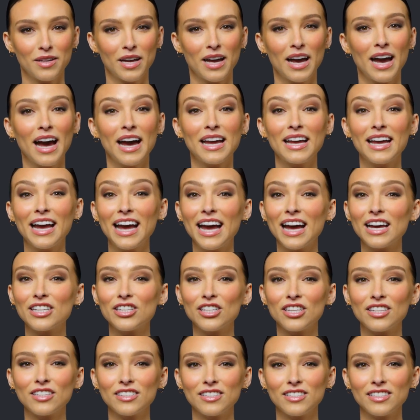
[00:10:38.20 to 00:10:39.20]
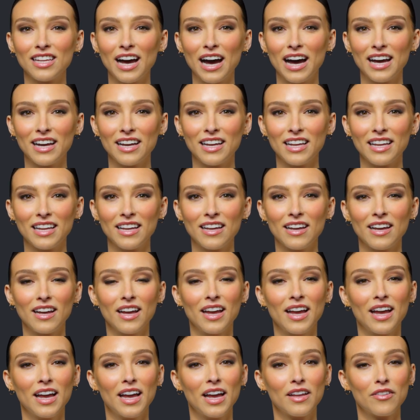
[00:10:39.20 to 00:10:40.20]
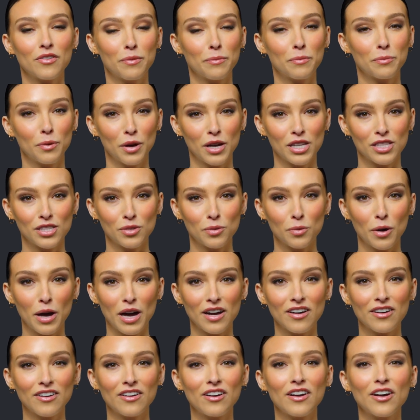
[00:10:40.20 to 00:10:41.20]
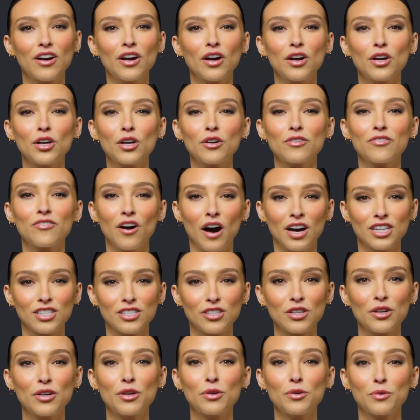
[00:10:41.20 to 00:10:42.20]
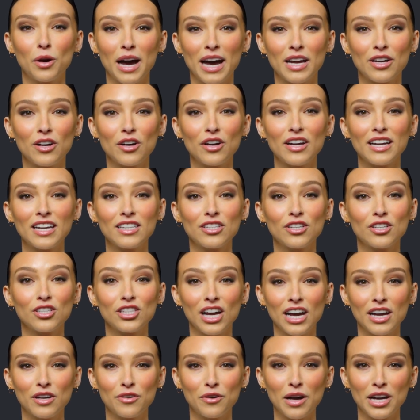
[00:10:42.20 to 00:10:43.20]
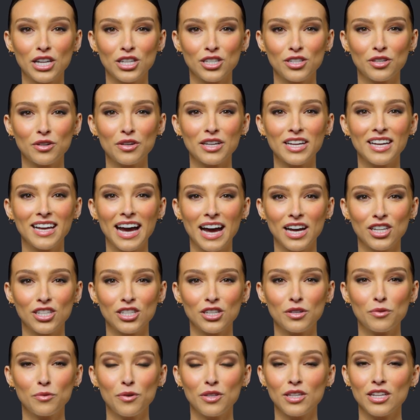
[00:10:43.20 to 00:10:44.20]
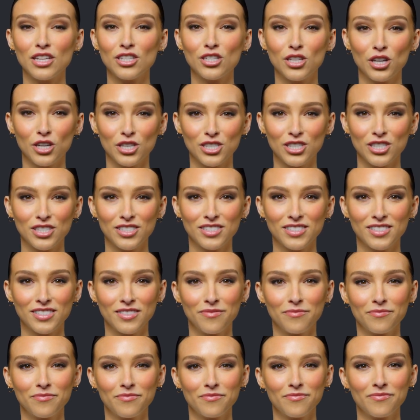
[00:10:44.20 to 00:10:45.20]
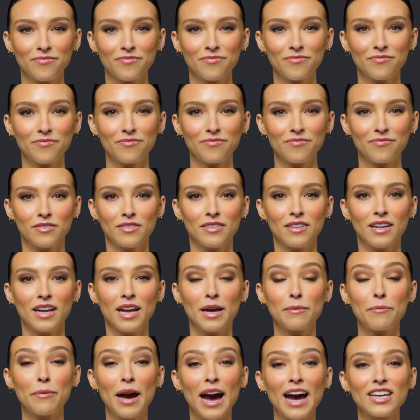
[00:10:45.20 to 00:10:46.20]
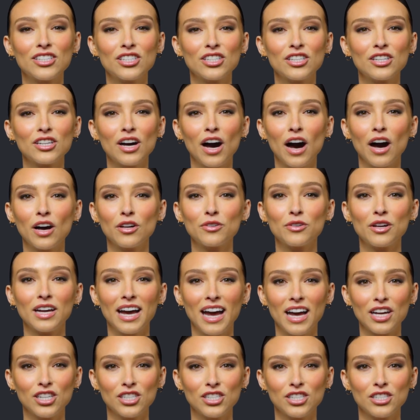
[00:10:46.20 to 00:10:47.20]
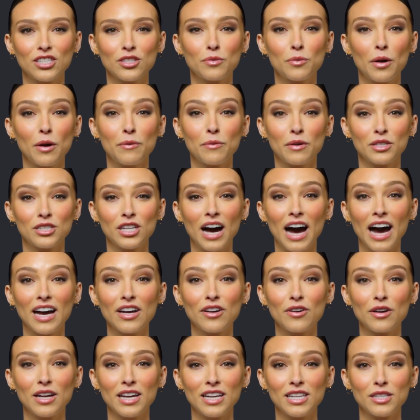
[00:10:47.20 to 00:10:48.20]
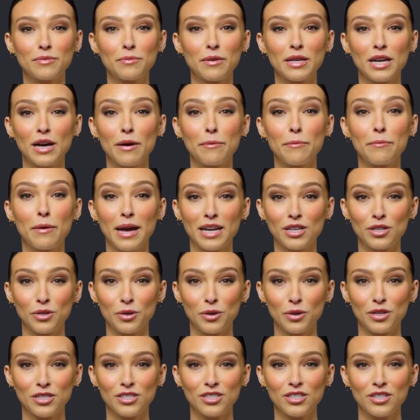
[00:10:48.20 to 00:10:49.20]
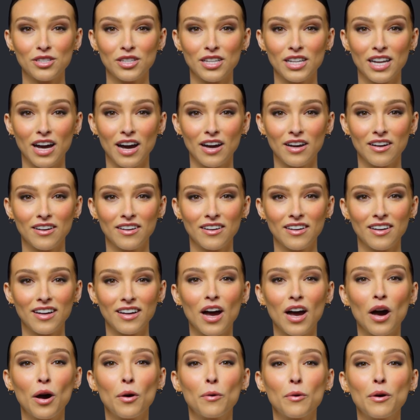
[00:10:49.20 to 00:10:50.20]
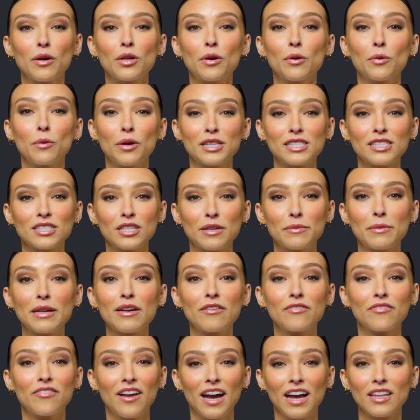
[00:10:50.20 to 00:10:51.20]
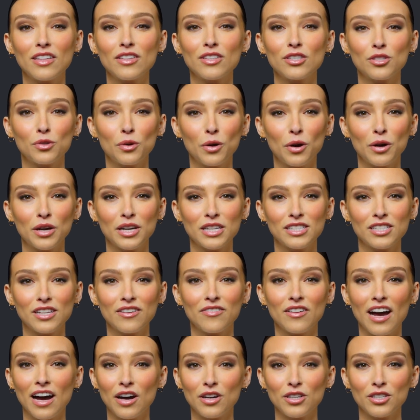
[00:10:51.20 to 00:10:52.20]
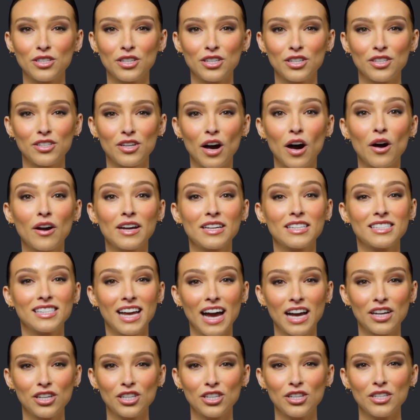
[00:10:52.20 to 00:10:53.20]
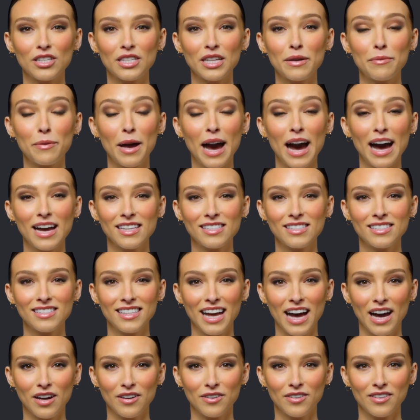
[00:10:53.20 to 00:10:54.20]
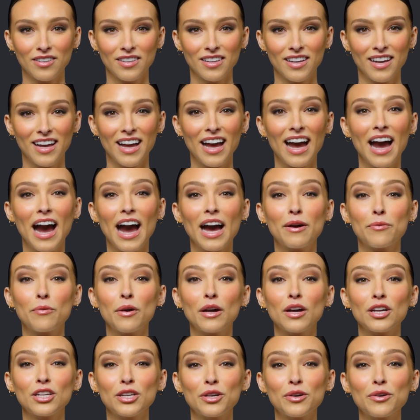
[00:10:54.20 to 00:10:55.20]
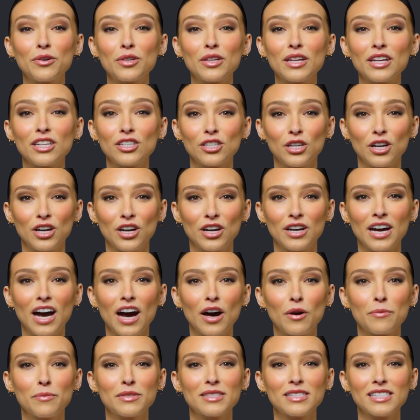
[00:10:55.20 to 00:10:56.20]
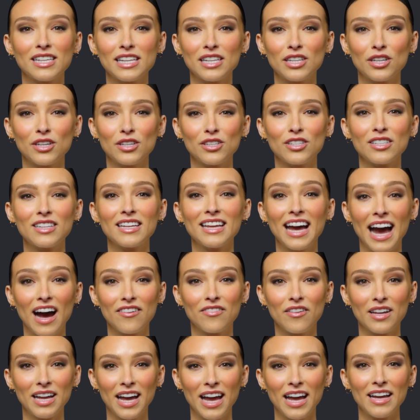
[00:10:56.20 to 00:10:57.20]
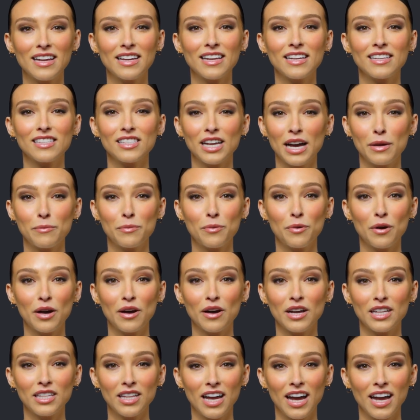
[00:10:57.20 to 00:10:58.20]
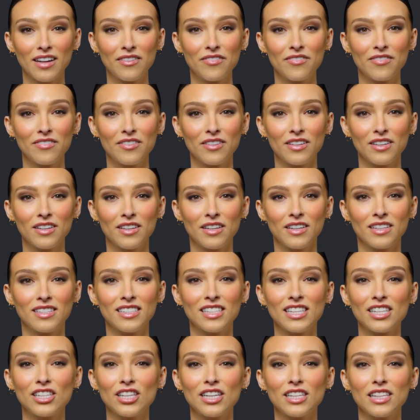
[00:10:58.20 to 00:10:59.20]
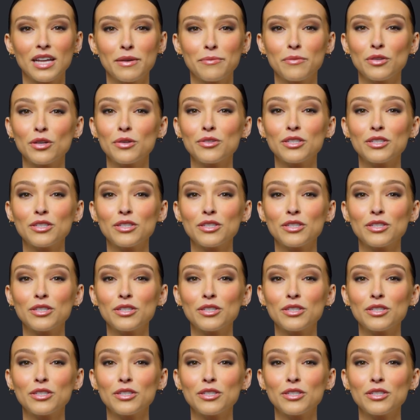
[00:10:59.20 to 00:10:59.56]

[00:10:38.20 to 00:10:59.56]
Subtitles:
An aging society, if embraced well, could foster greater intergenerational connection within churches. Imagine congregations where retirees become mentors to the young, where the wisdom and faith stories of elders are intentionally passed down, and where youth in turn helps seniors navigate contemporary life, teaching them new